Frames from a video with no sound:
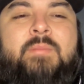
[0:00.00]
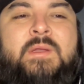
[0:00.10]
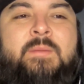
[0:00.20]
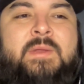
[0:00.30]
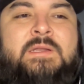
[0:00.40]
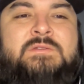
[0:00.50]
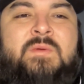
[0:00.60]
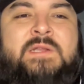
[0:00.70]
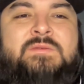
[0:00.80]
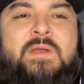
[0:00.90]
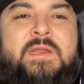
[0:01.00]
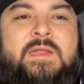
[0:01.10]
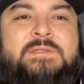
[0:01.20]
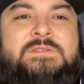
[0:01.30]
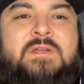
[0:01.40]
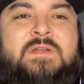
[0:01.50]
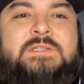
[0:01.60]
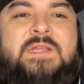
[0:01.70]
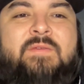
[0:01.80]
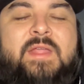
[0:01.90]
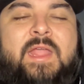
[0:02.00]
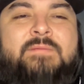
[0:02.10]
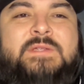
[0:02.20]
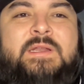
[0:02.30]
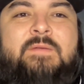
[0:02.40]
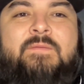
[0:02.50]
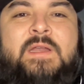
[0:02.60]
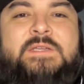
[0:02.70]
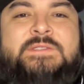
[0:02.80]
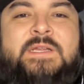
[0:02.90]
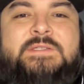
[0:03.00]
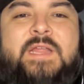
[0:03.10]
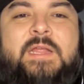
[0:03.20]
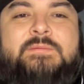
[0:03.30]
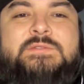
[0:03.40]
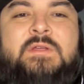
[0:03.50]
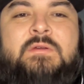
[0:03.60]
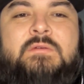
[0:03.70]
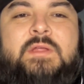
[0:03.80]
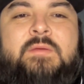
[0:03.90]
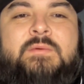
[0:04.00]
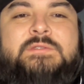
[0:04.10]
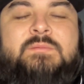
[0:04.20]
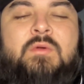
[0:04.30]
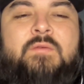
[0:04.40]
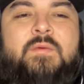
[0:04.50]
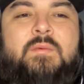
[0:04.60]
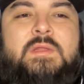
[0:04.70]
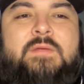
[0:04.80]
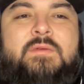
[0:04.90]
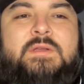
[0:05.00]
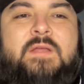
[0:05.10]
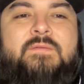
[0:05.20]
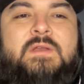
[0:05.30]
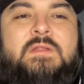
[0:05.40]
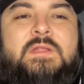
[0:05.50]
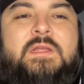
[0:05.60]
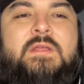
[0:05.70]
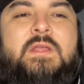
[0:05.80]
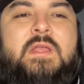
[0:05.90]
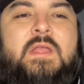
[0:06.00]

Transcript: But, I mean, in 2020, he started 7 games and he finished 6 games, so he was more of a reliever, definitely.